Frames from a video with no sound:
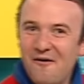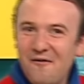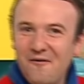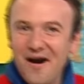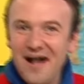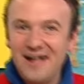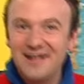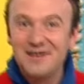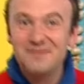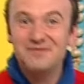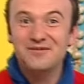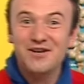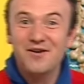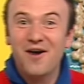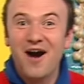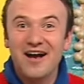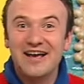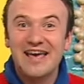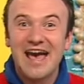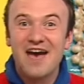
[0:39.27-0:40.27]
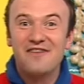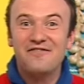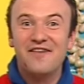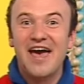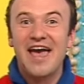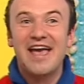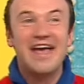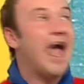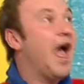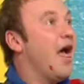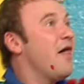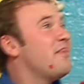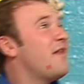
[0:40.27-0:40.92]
Welcome to our cafe,